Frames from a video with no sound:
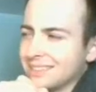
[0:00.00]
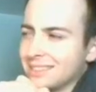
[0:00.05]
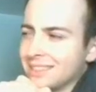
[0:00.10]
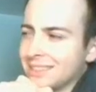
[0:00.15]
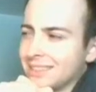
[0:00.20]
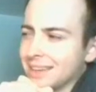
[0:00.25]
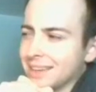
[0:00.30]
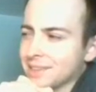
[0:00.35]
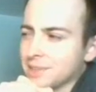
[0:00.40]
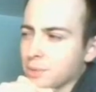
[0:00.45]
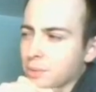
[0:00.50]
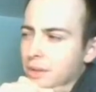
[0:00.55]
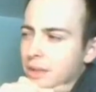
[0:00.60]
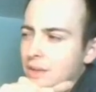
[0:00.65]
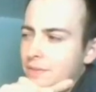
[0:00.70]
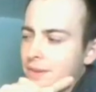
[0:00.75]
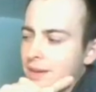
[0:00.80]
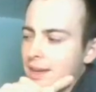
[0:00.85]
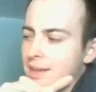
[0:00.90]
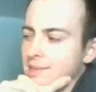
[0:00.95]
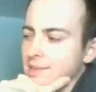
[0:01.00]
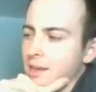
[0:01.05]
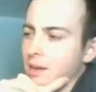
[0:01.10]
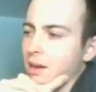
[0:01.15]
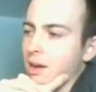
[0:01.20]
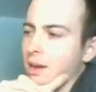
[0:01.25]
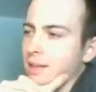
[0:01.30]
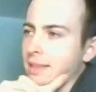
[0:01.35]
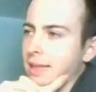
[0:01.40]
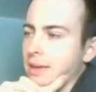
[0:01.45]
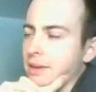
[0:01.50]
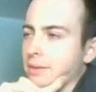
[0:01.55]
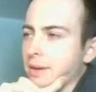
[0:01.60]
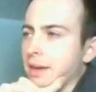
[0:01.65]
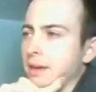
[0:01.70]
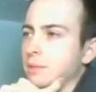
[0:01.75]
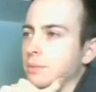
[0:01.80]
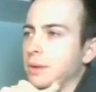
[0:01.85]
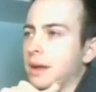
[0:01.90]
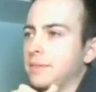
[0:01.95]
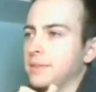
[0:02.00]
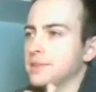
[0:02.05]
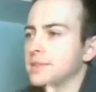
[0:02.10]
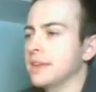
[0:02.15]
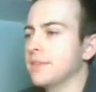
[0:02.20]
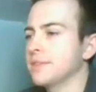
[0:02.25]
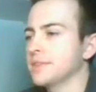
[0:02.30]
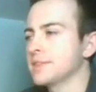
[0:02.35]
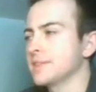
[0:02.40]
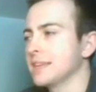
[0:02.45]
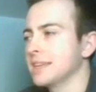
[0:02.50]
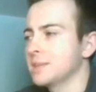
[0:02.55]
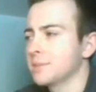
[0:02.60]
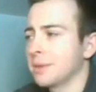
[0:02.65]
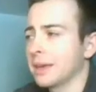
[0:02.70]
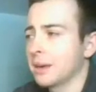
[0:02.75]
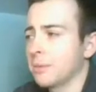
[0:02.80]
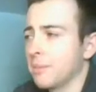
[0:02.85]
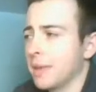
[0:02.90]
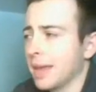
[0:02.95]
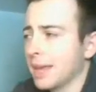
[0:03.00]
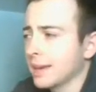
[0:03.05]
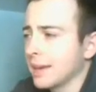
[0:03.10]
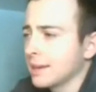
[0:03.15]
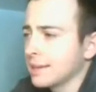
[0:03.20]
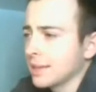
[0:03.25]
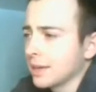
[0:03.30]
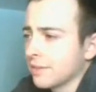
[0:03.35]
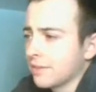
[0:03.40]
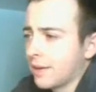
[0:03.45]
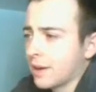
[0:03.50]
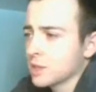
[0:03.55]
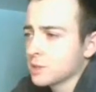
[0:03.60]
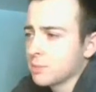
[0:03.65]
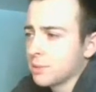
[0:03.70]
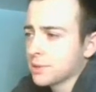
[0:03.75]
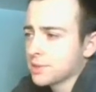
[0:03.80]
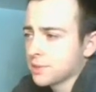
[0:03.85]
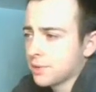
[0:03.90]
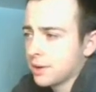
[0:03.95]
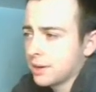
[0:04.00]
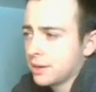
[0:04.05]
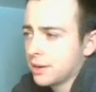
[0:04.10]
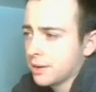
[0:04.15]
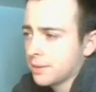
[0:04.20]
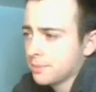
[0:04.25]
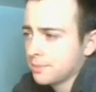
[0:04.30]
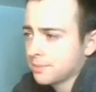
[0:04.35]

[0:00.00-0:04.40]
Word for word: Doesn't really defend against that Hog that great. We'll have to see if this is like some kind of Mega Knight deck. Fire Spirit's great here.